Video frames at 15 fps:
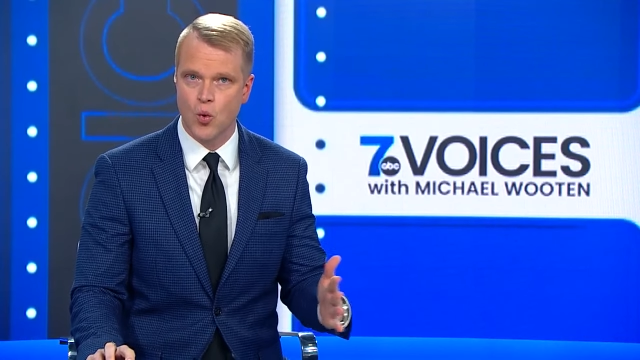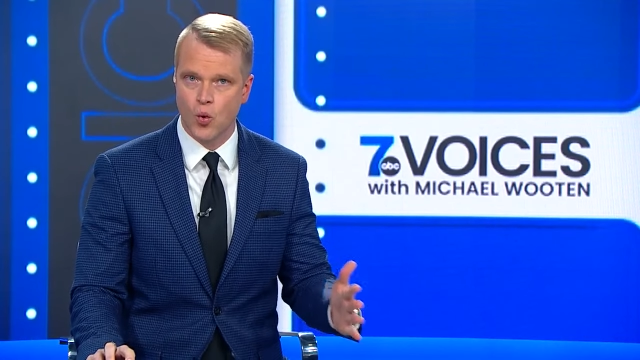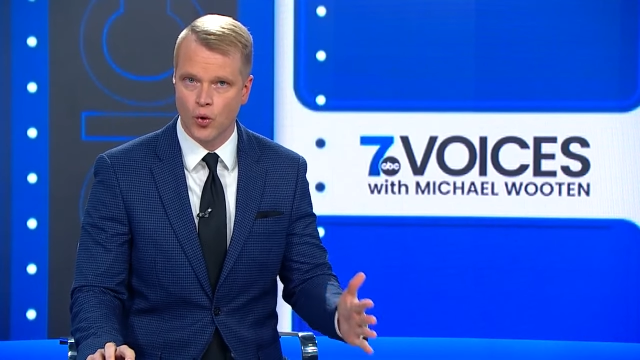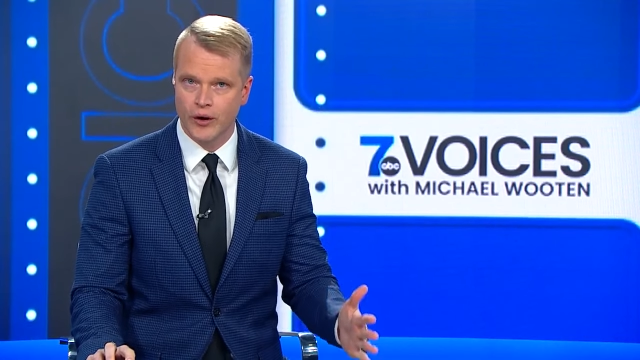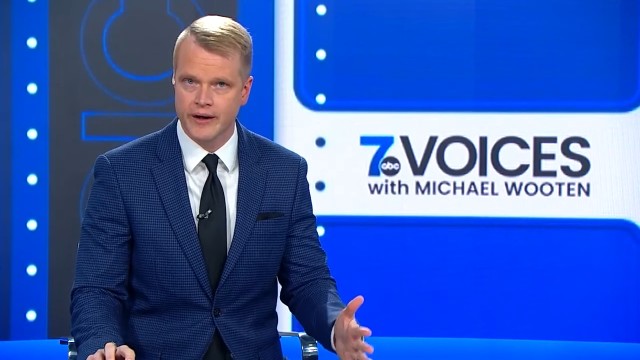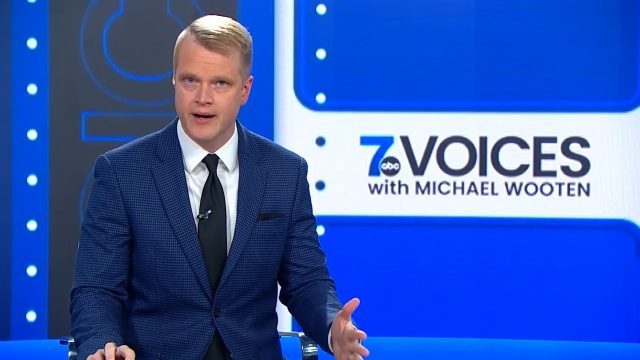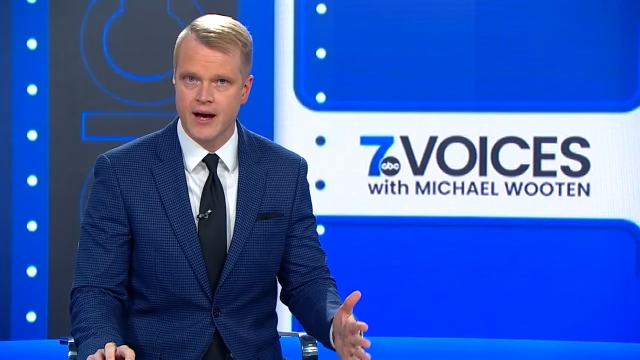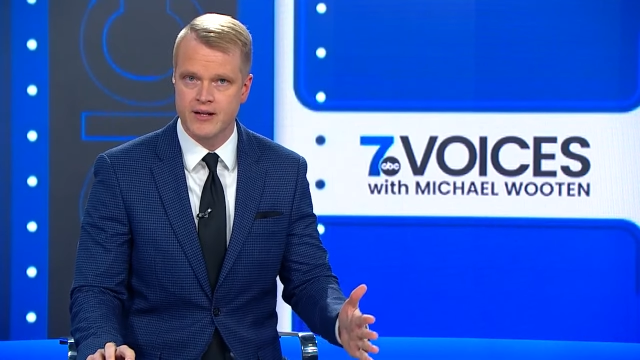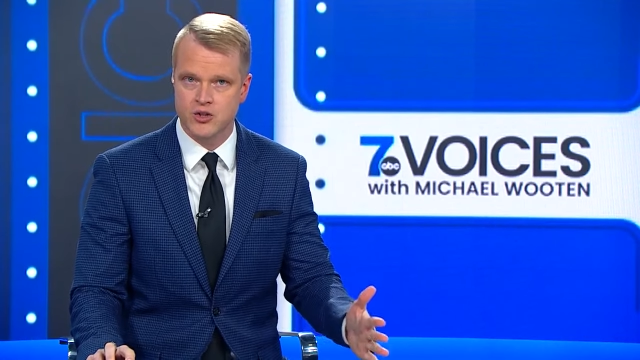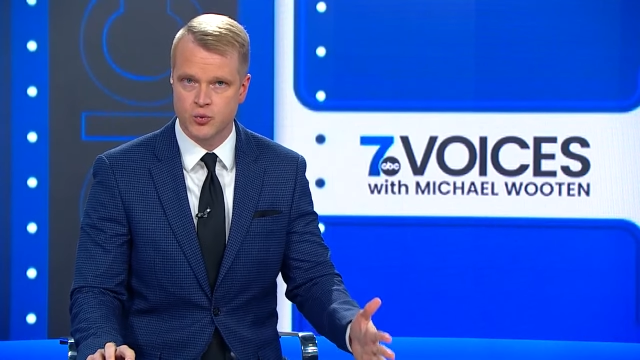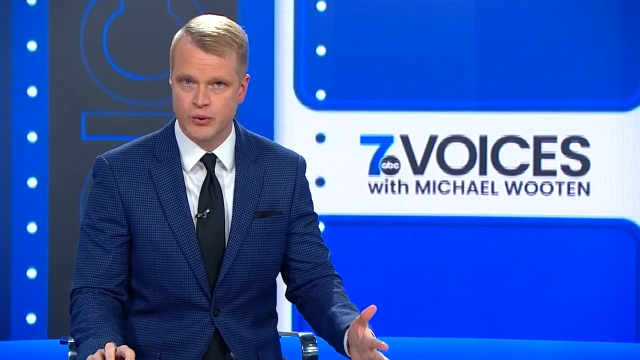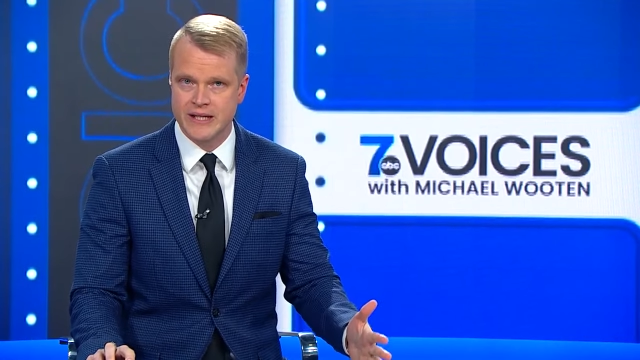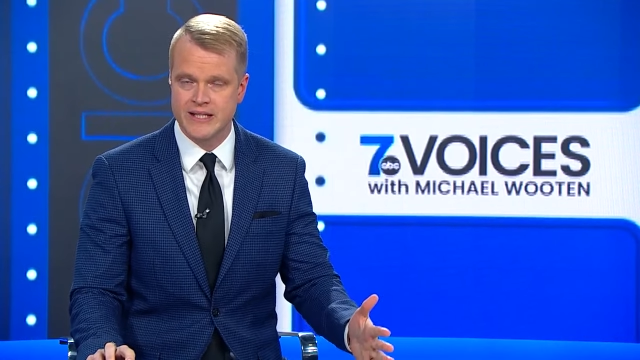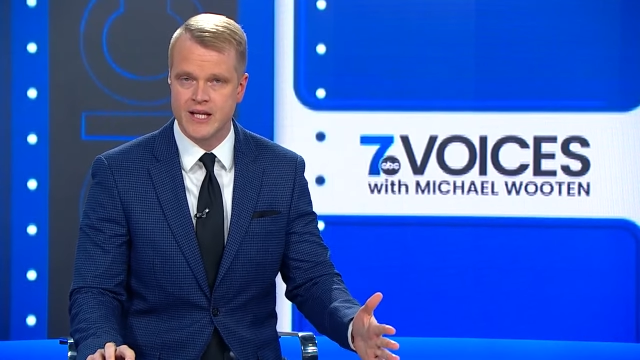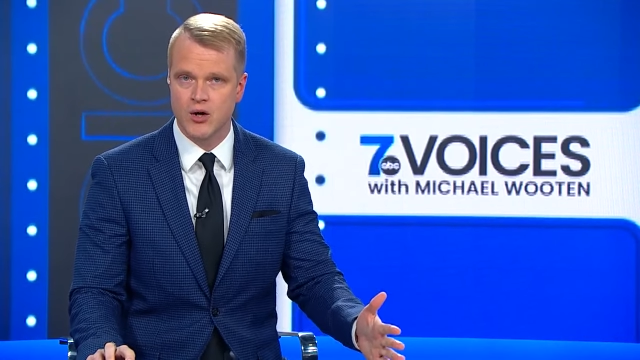organized
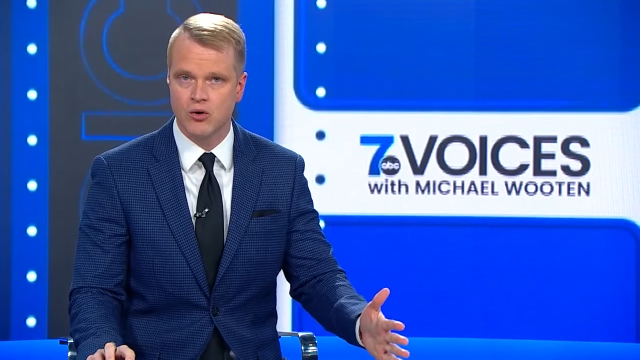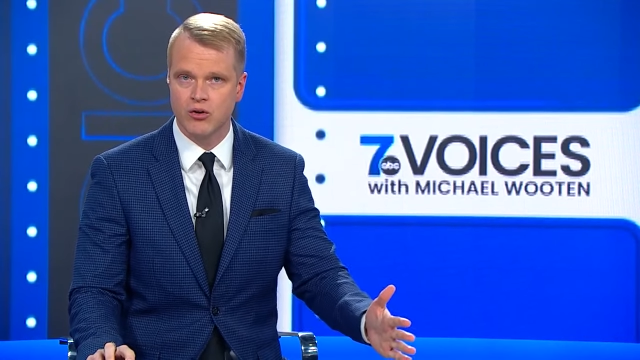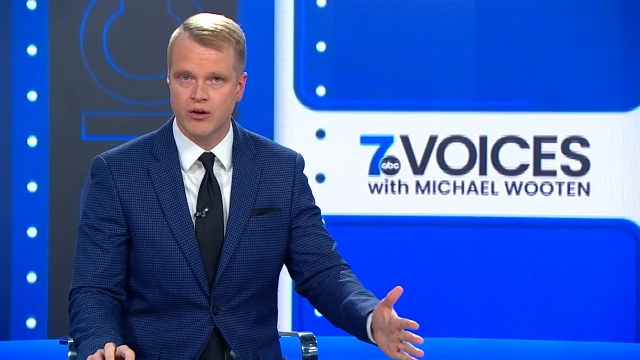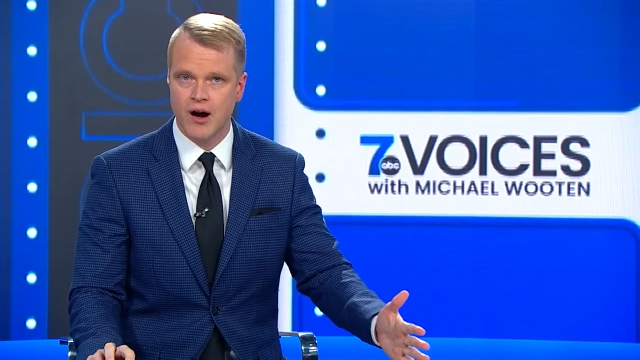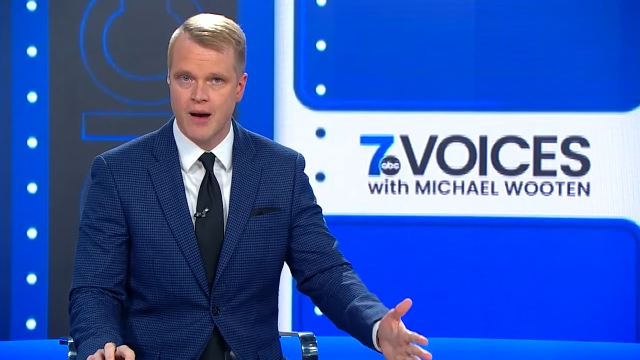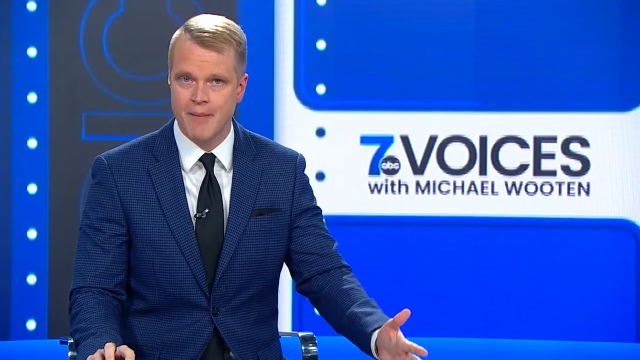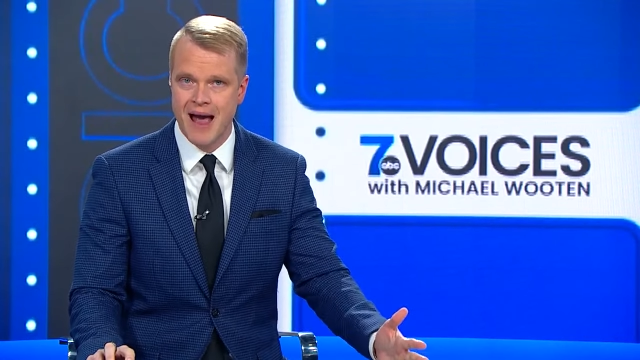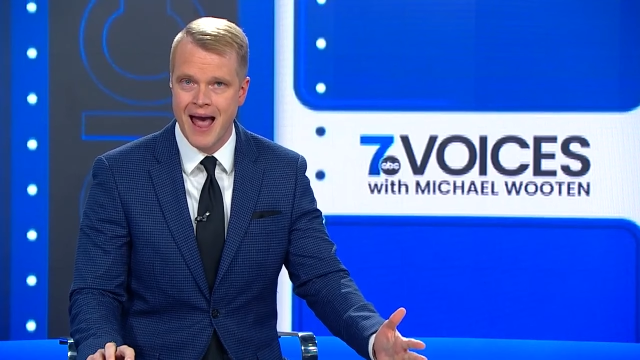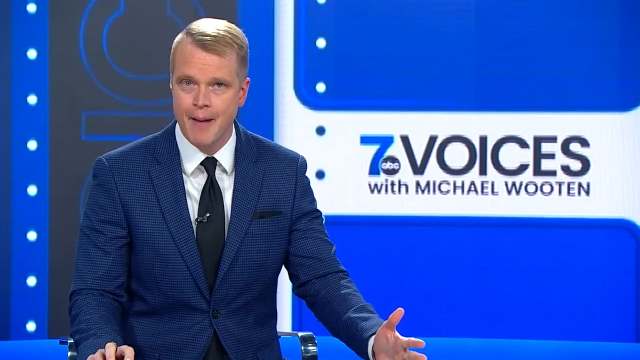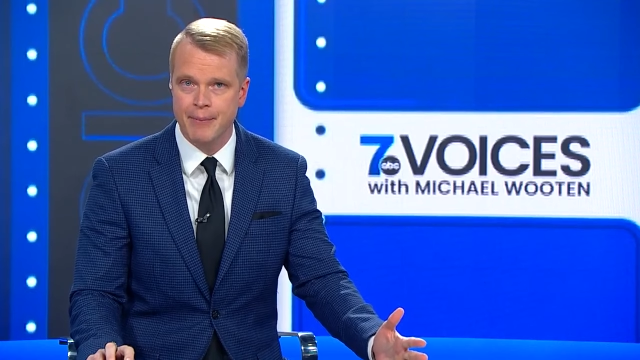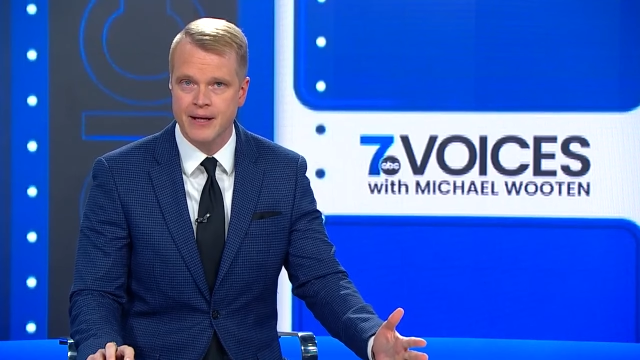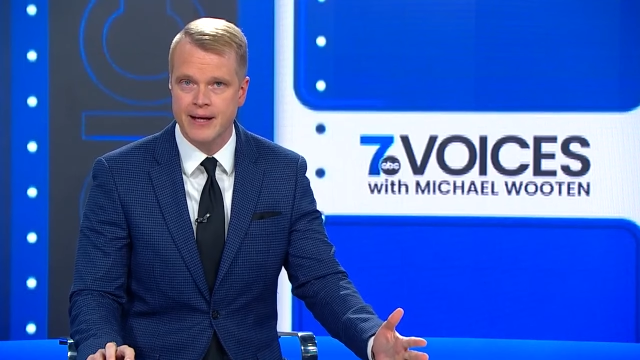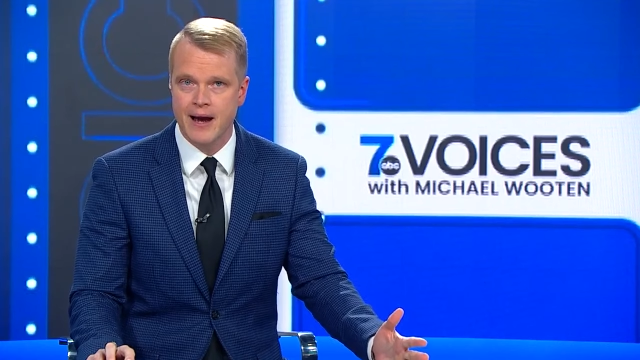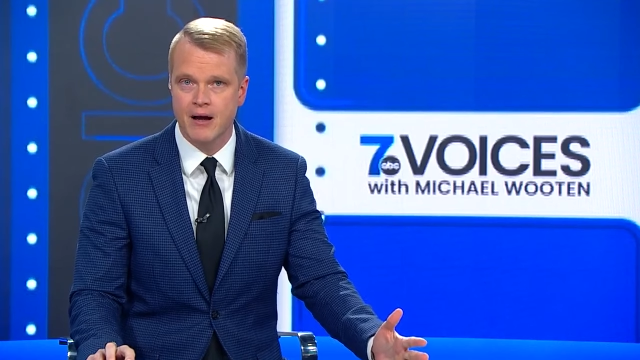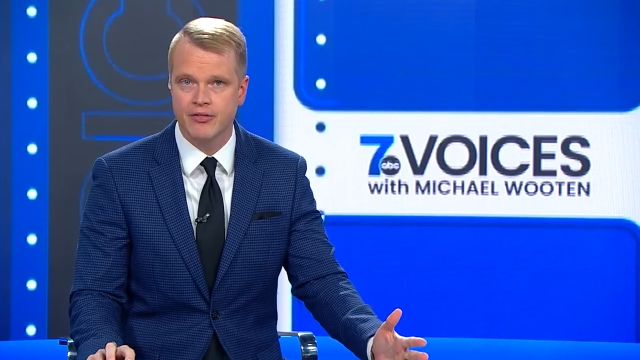retail crime
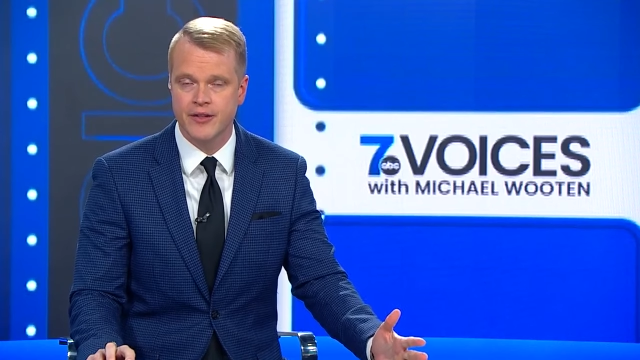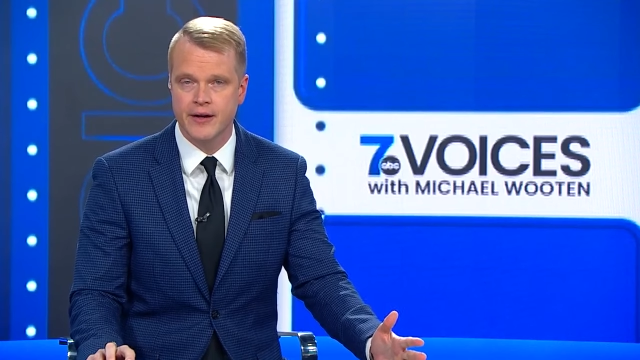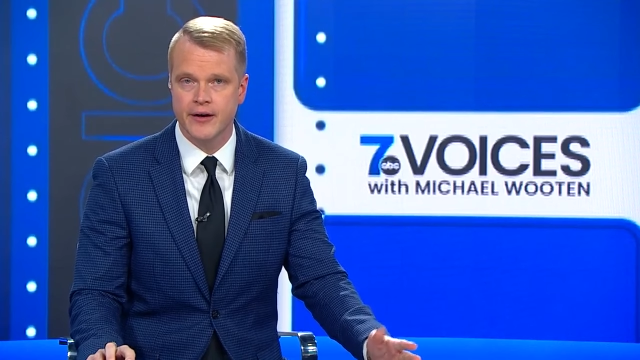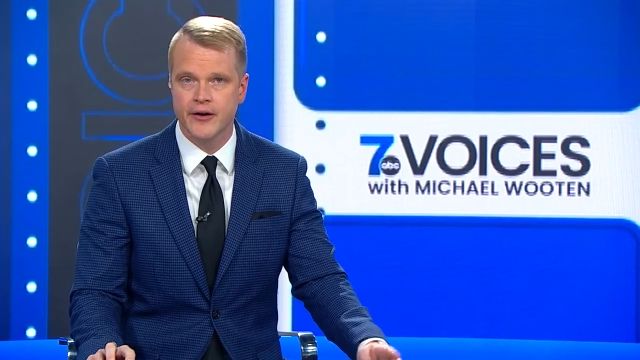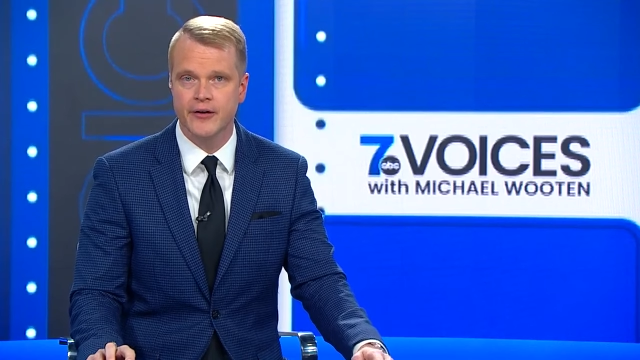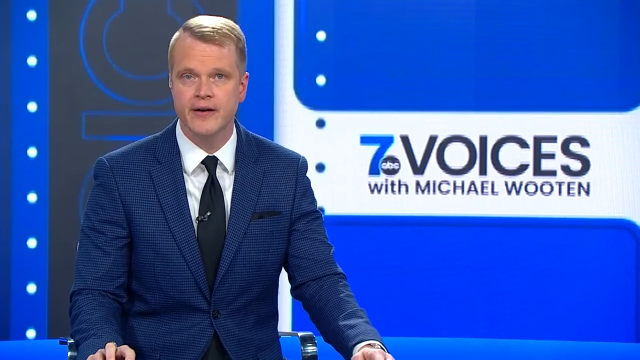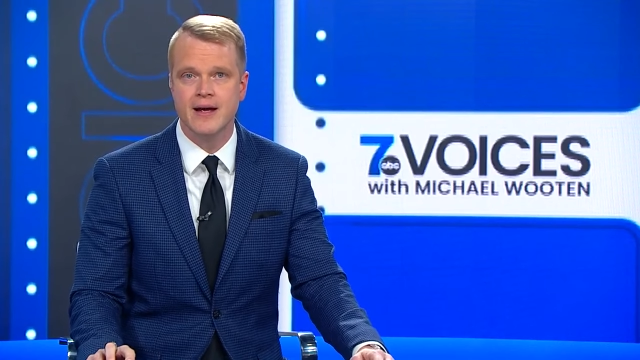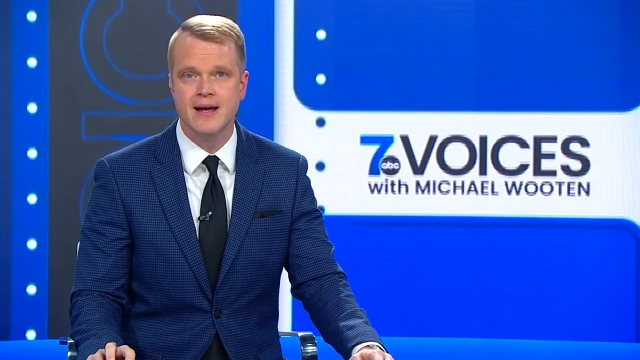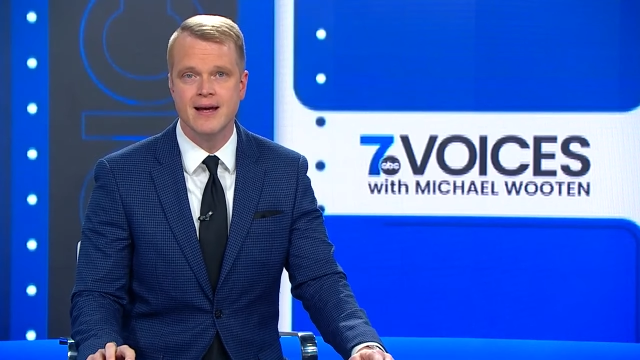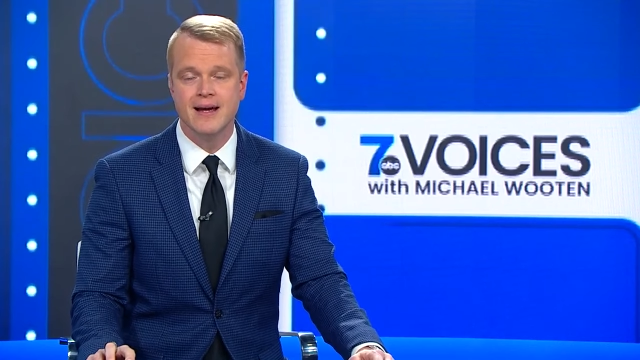happening out there,